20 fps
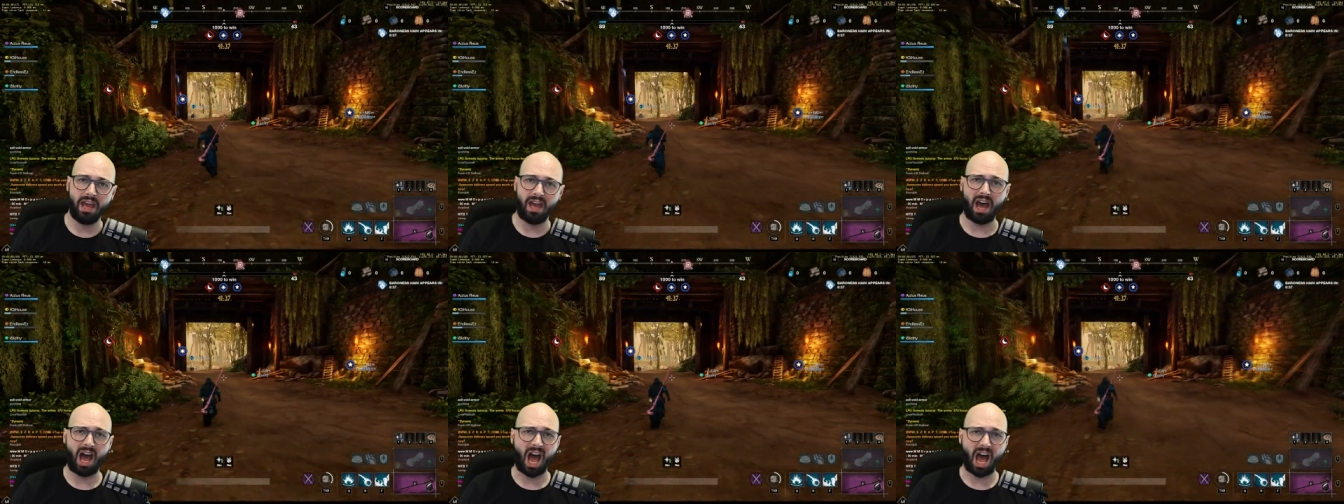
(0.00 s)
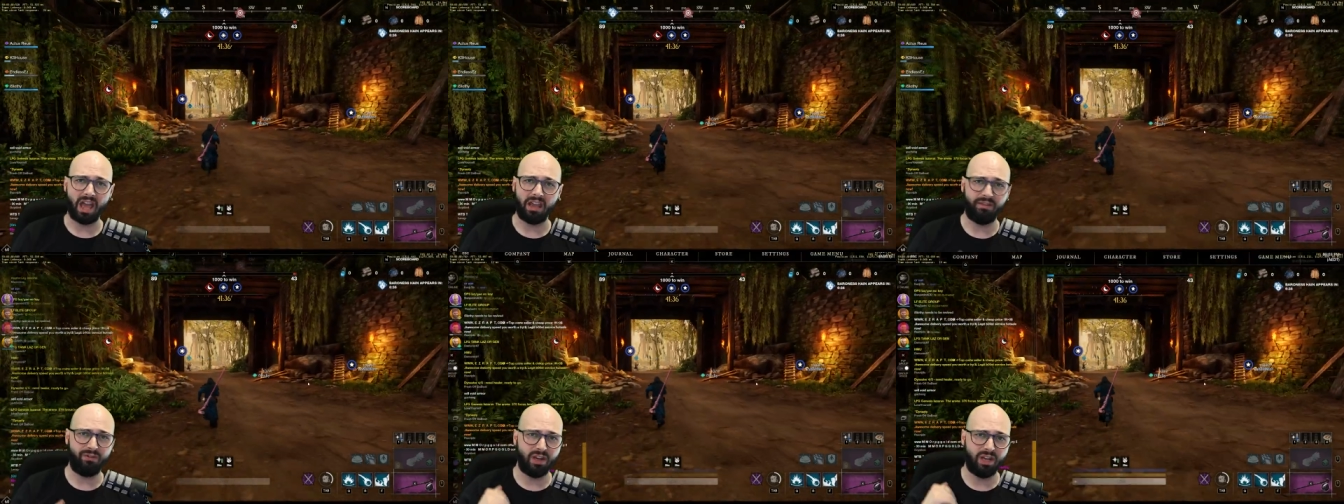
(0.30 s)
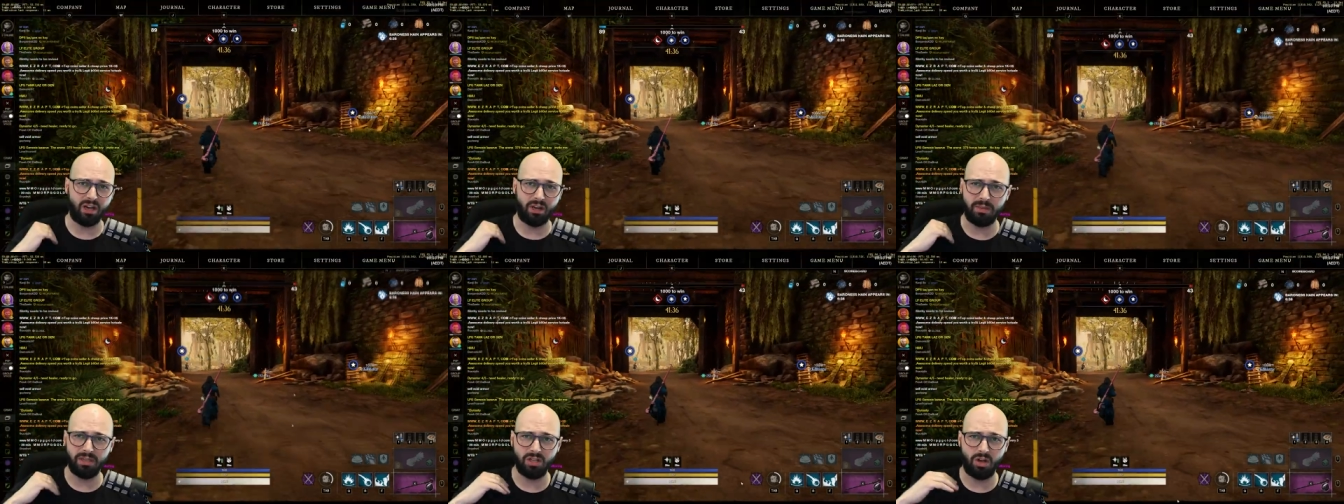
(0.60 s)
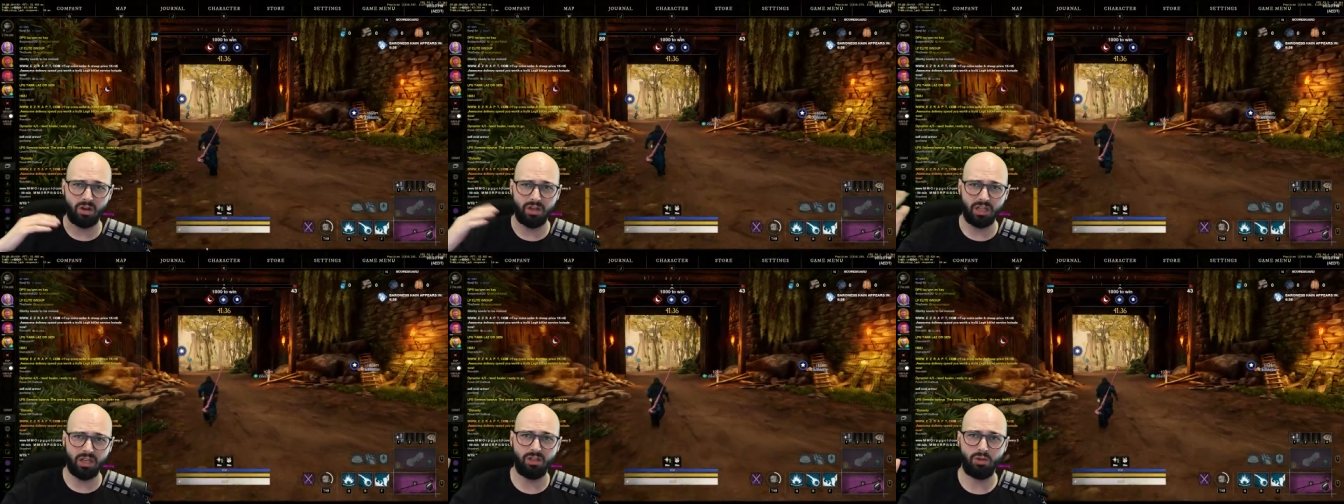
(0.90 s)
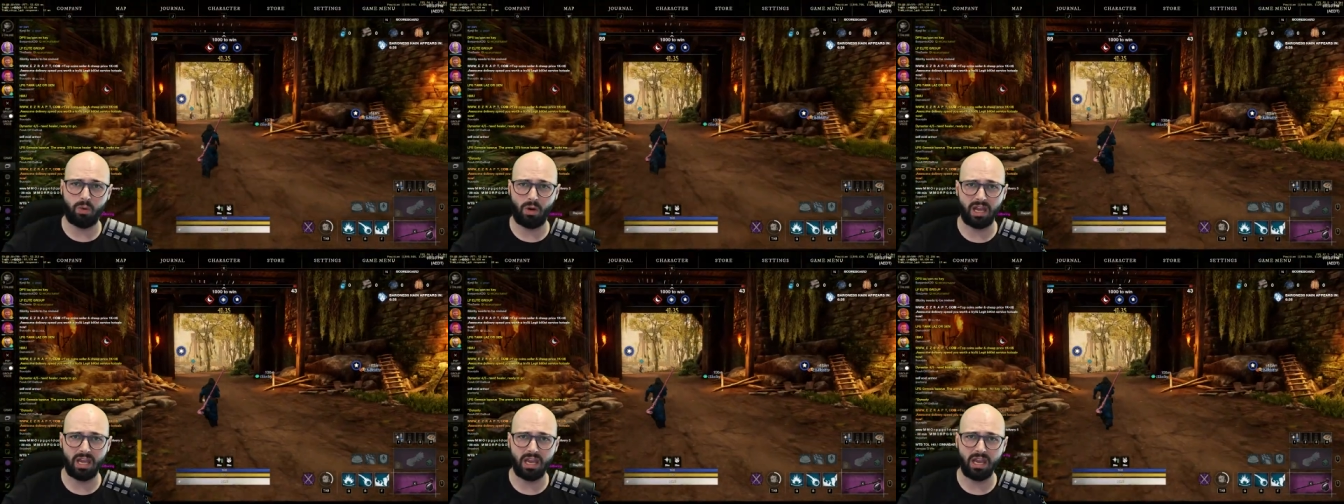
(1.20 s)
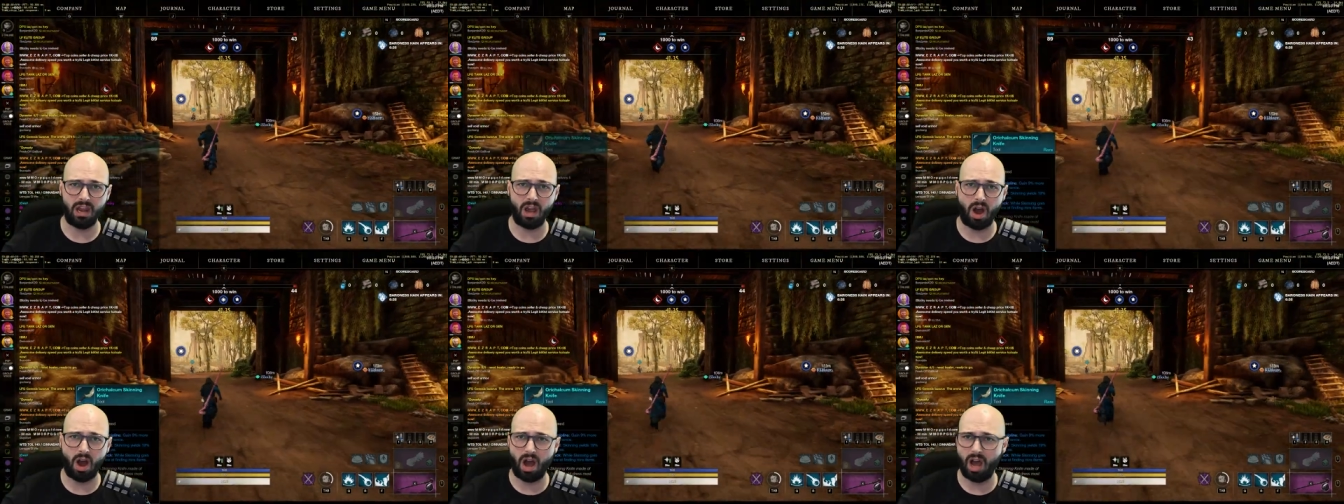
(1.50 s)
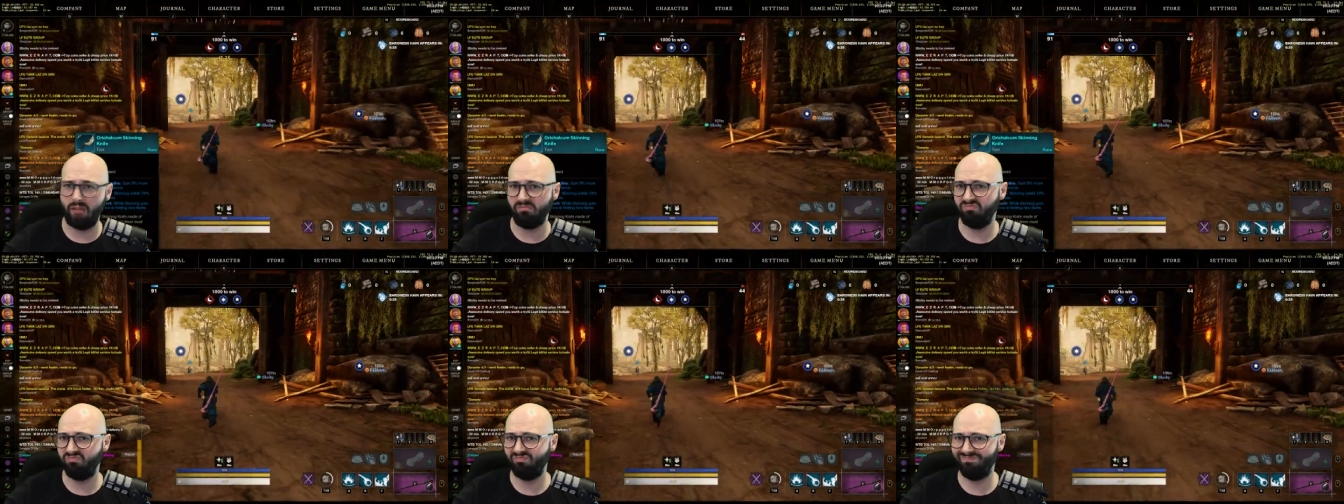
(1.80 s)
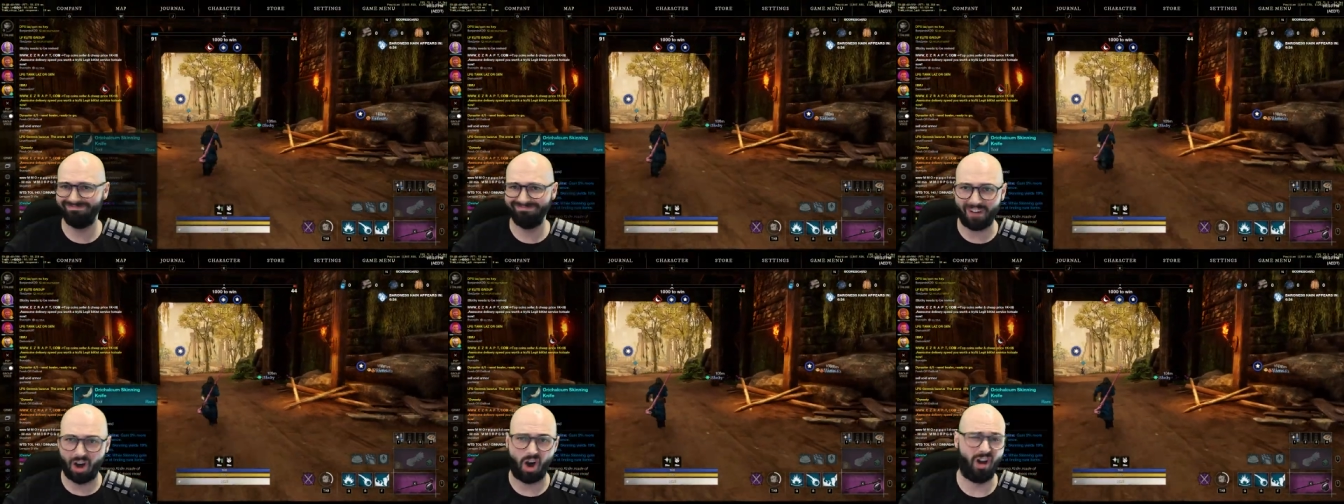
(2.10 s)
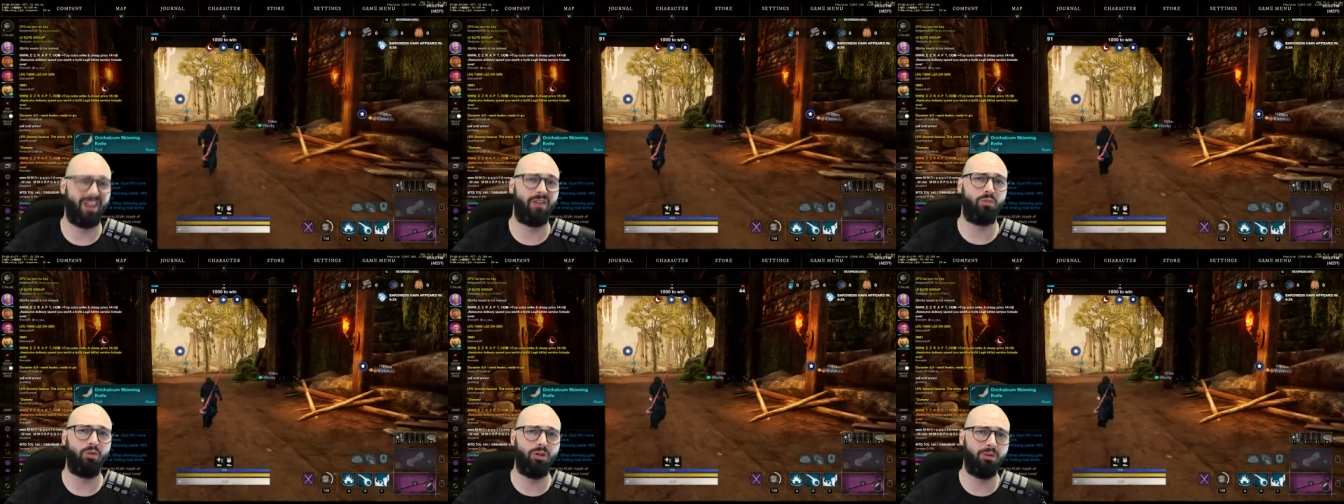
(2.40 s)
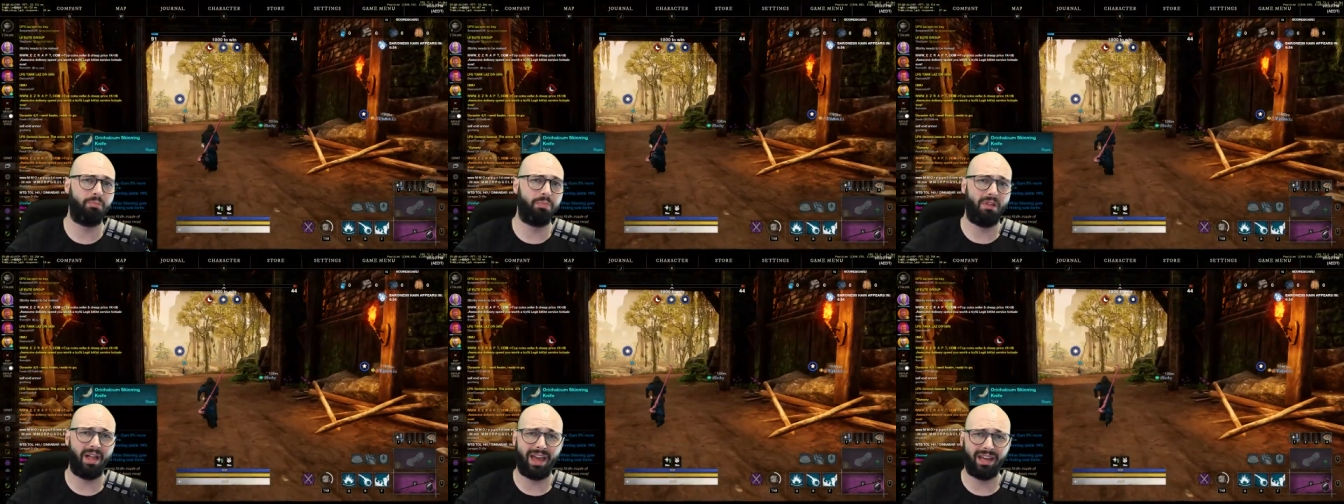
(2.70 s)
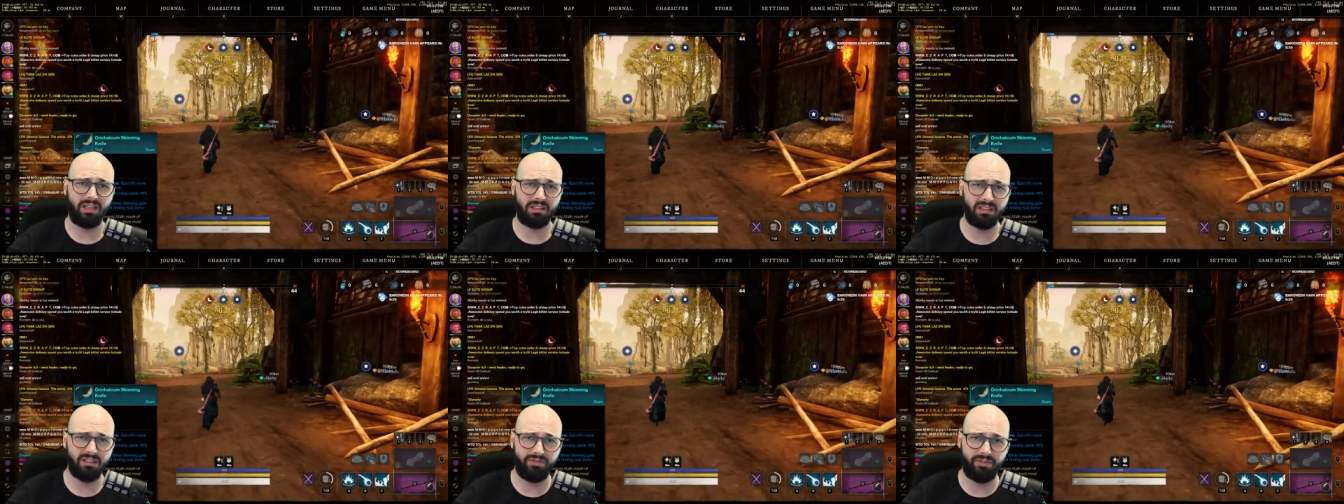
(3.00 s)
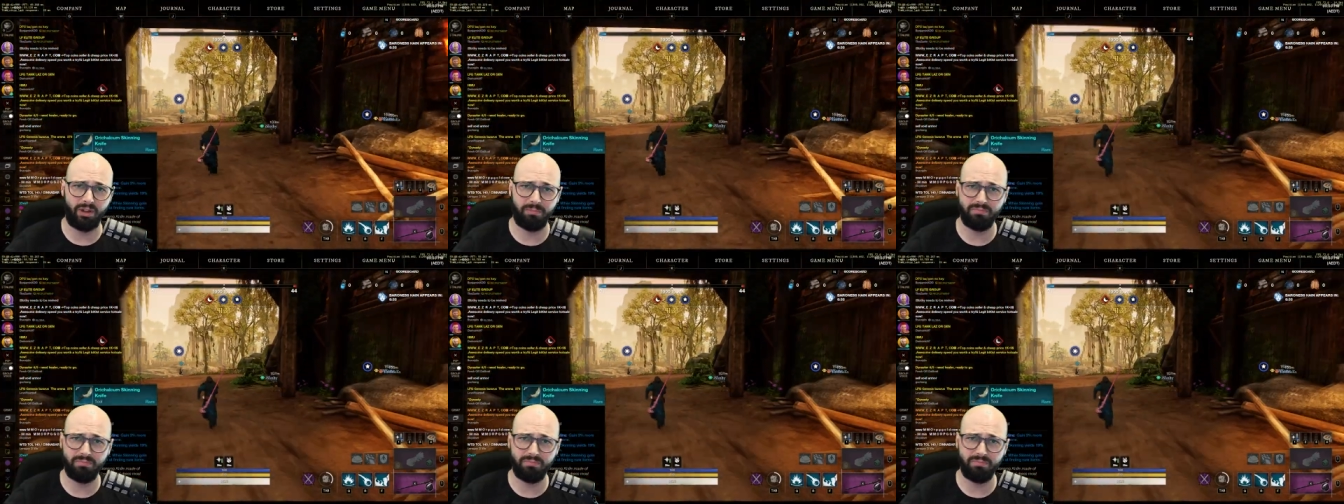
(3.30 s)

Uh, if you're going to be turning in twenty ironwood planks for